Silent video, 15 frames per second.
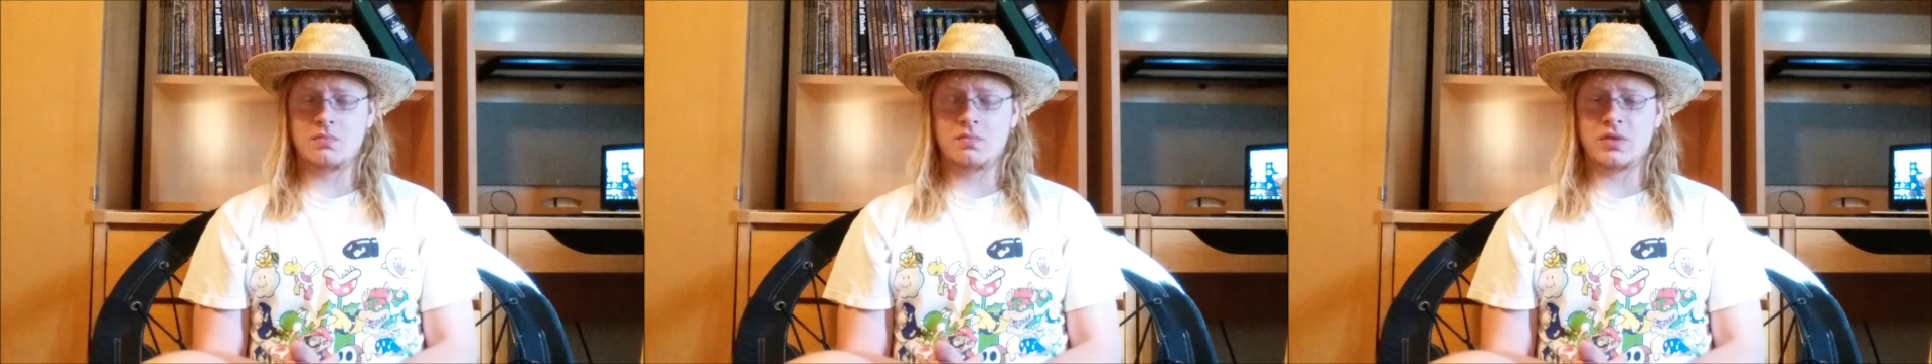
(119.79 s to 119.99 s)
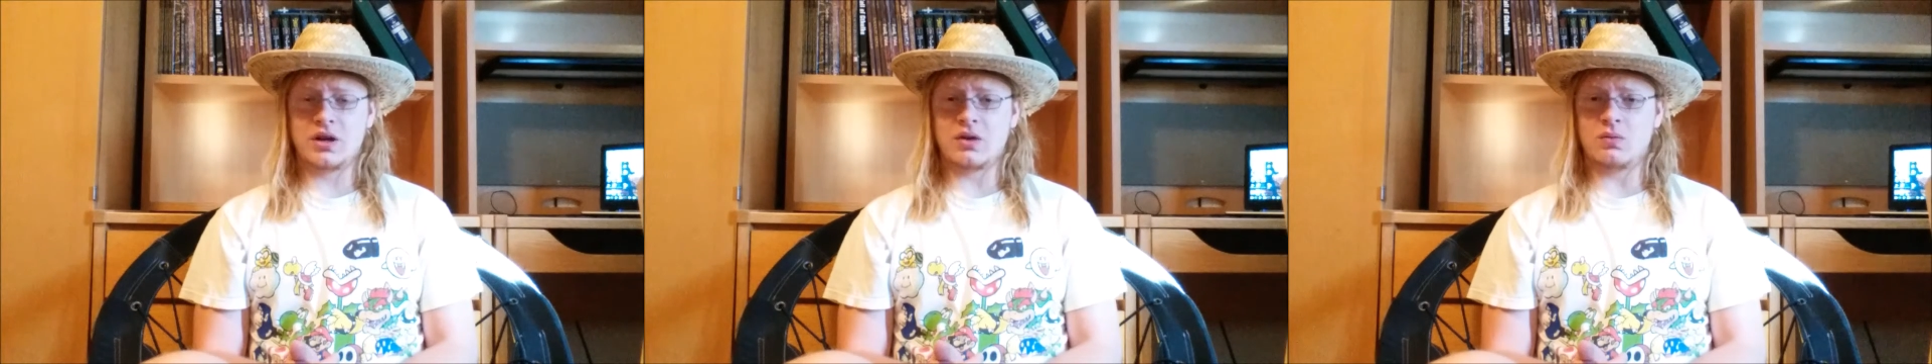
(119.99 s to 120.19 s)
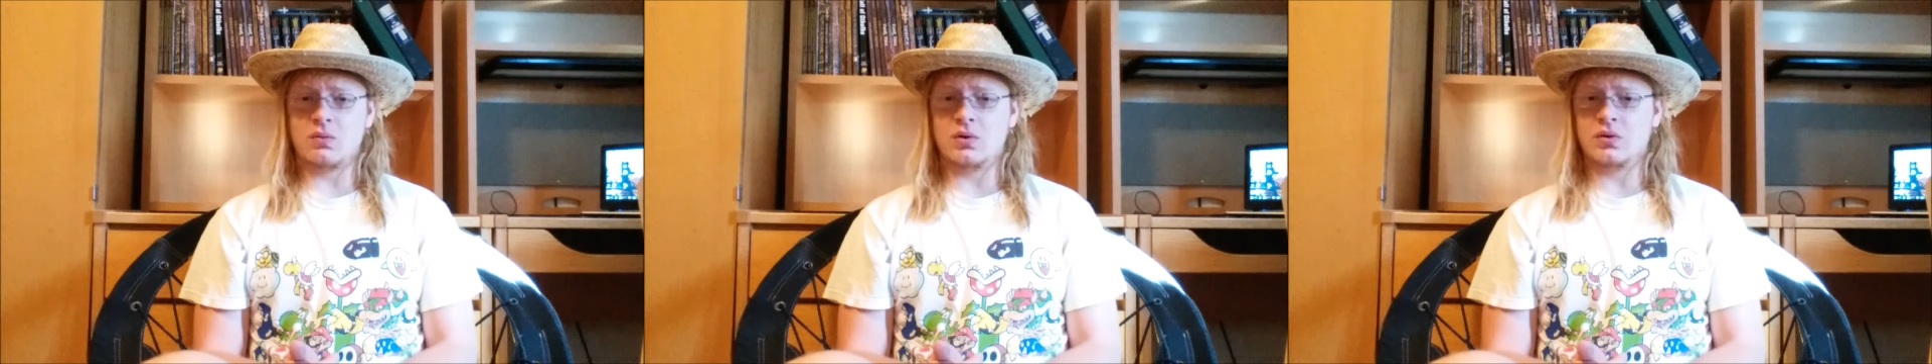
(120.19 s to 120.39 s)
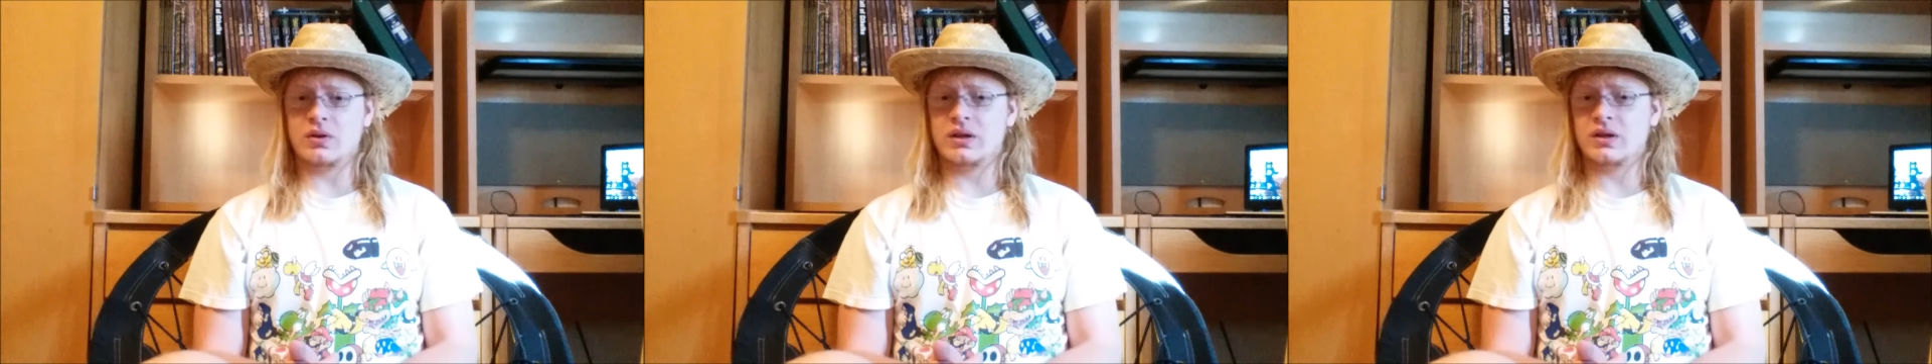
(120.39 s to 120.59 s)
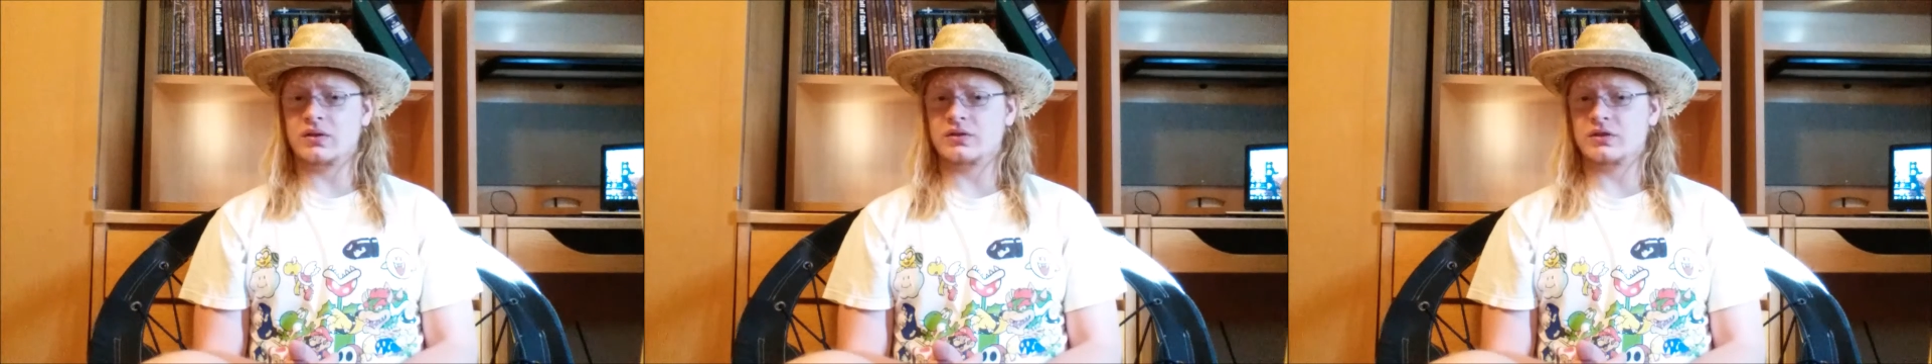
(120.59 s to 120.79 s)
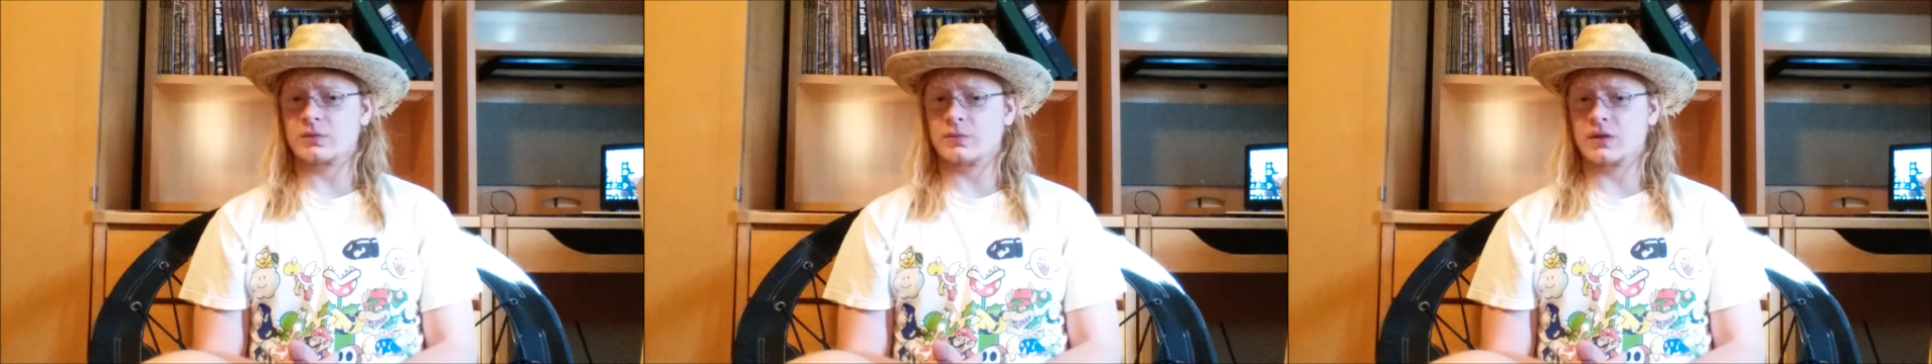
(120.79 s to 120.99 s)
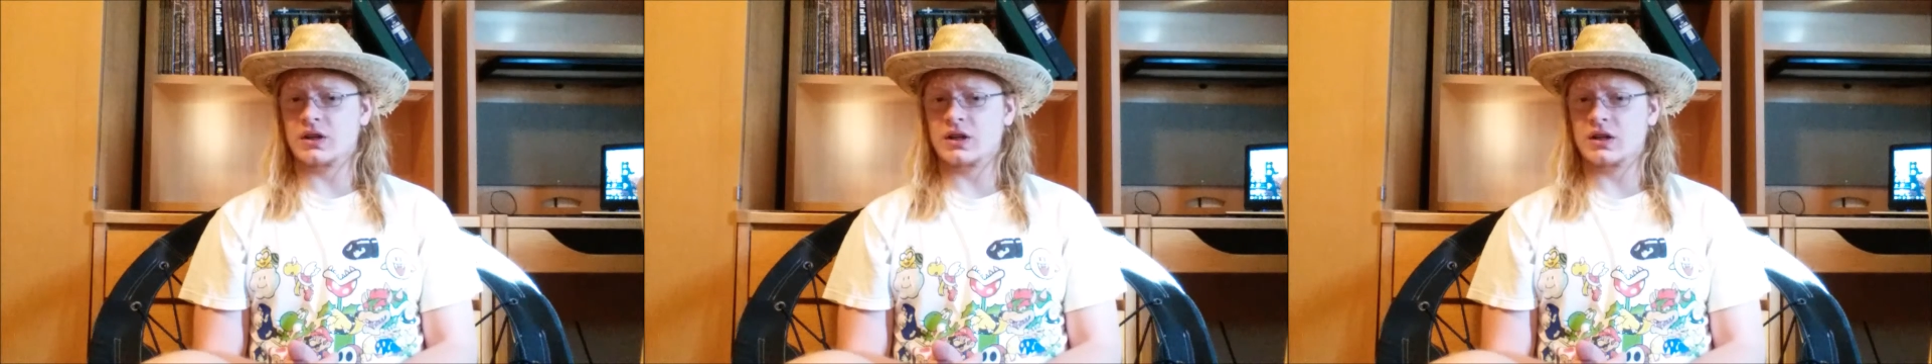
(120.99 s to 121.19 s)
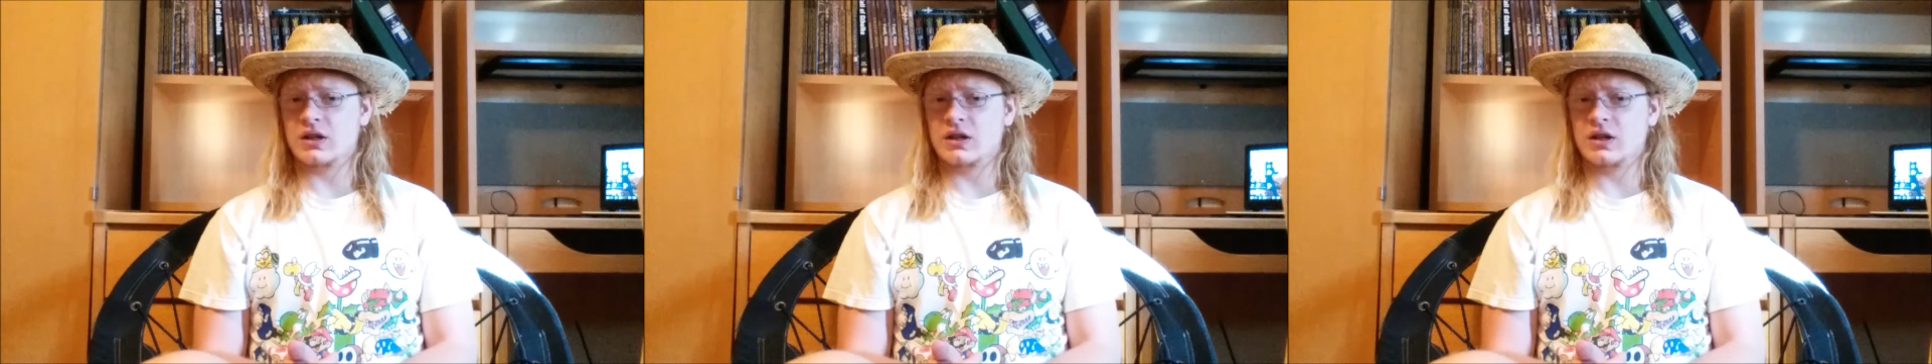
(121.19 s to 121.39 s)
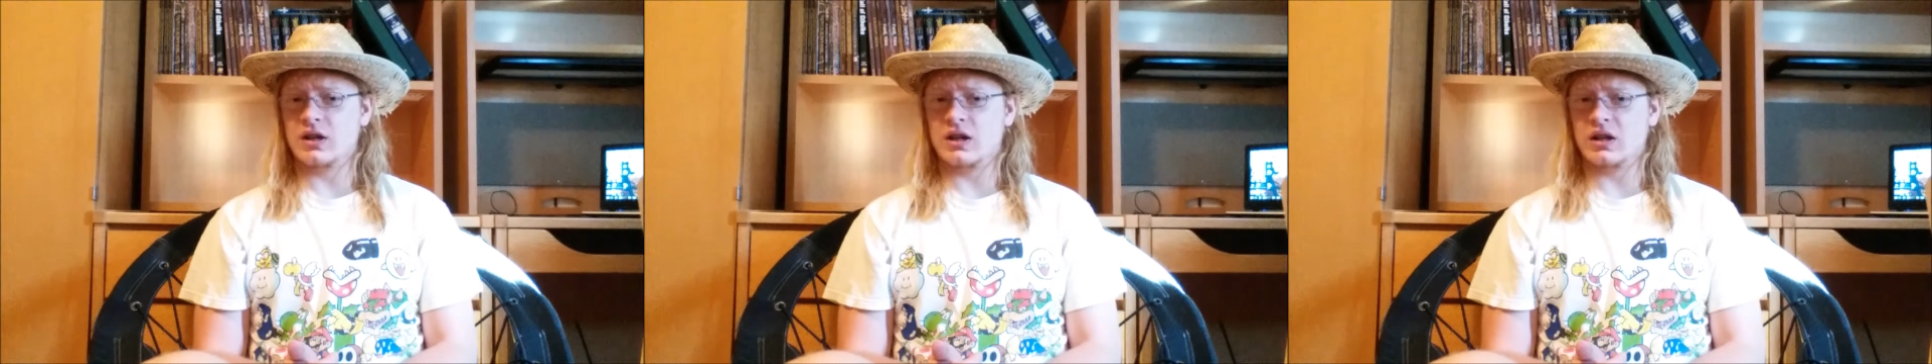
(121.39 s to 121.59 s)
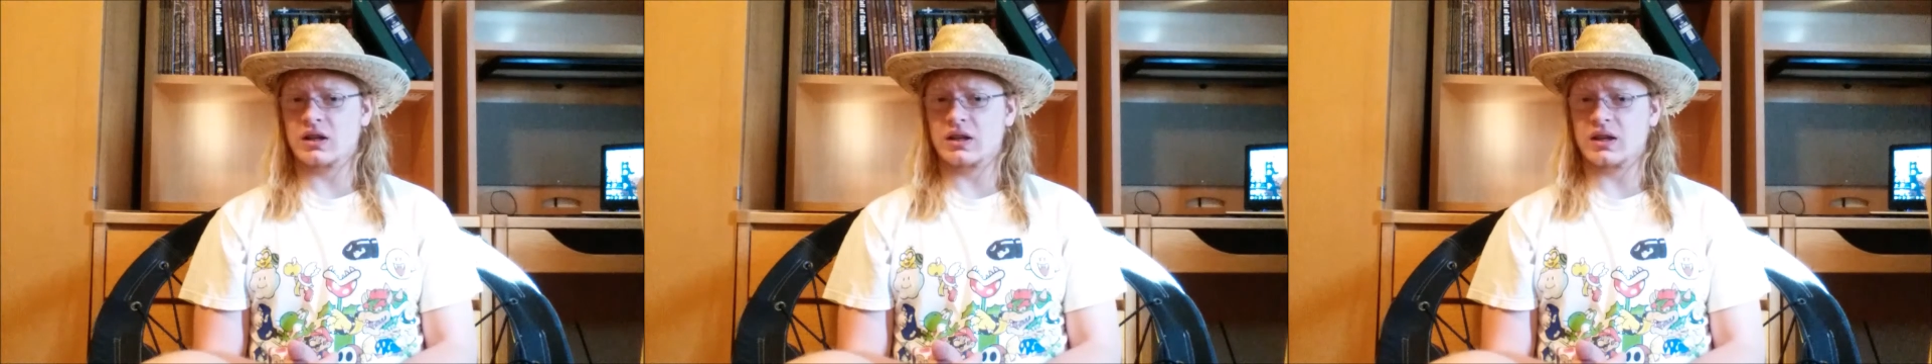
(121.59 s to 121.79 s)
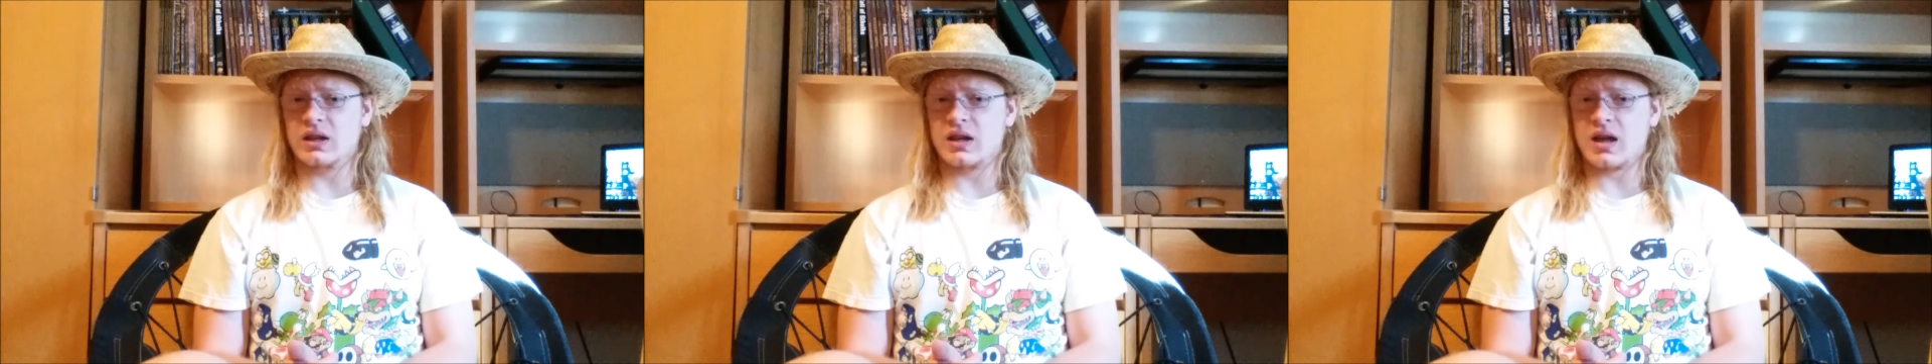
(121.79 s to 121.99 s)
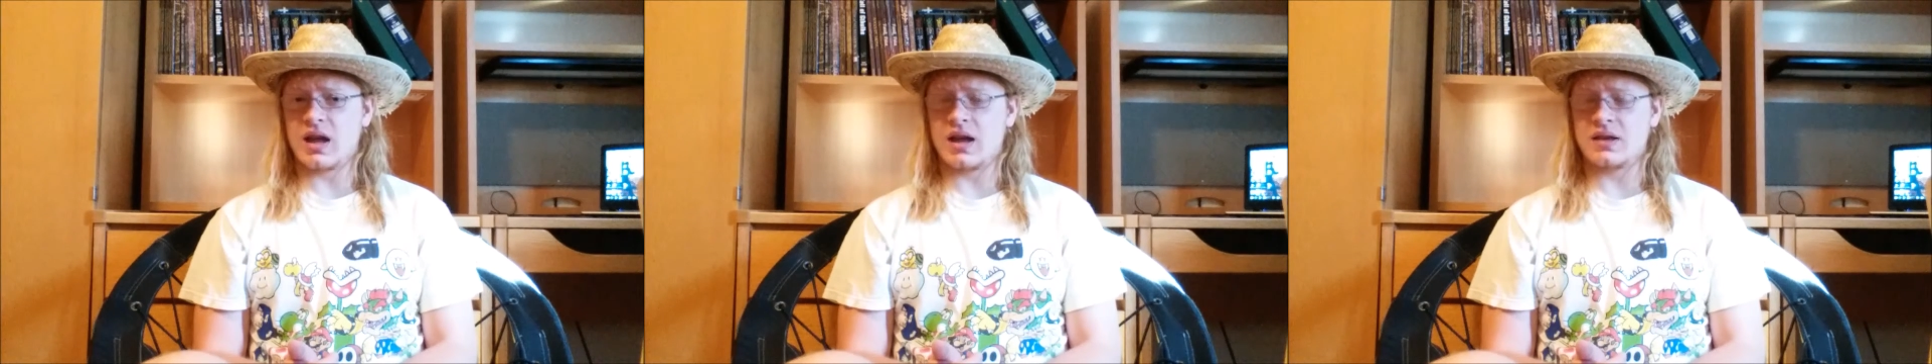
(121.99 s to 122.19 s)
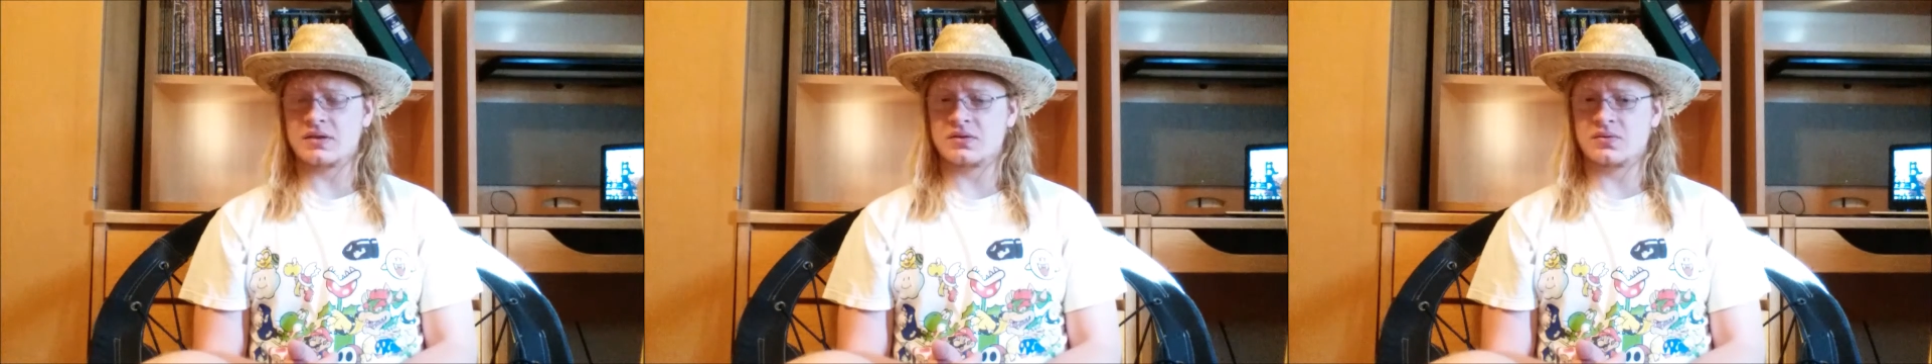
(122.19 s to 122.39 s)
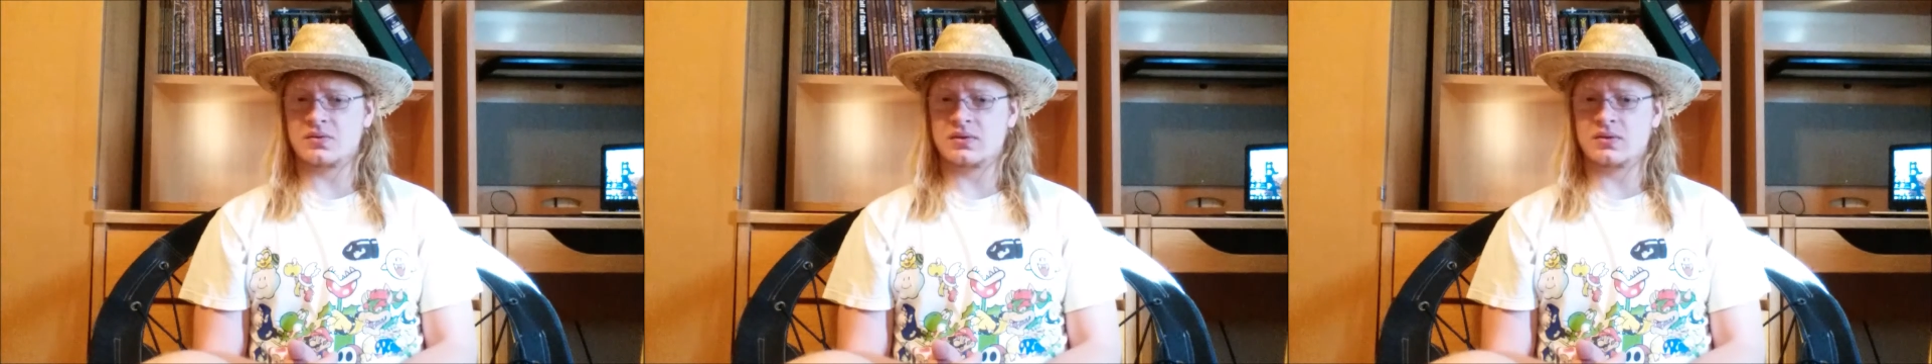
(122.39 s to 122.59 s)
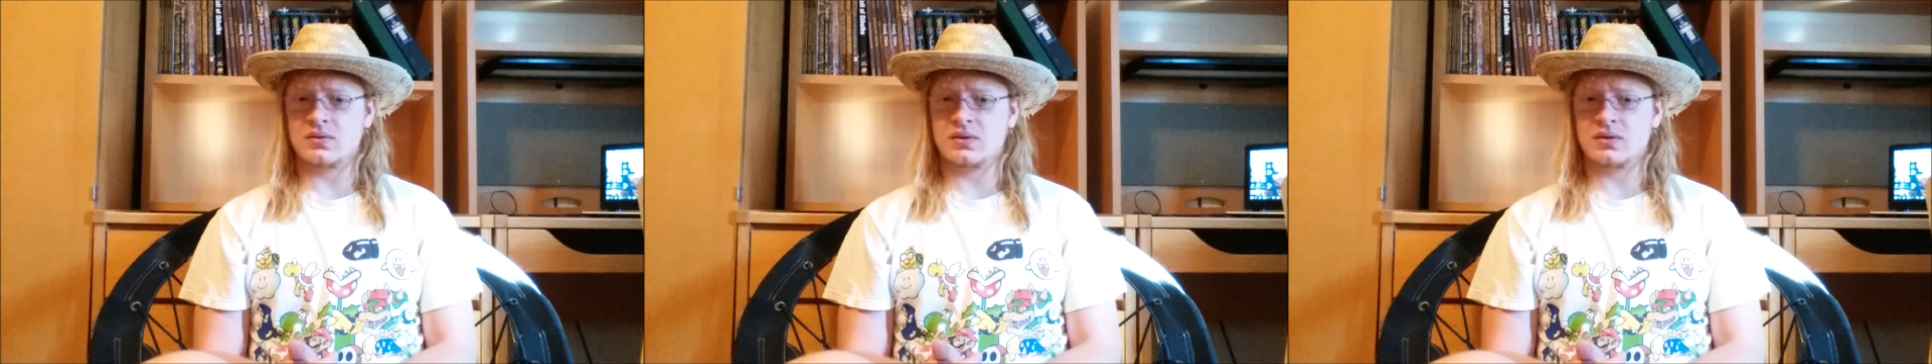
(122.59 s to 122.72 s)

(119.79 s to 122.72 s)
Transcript: but it won't kill someone nearly as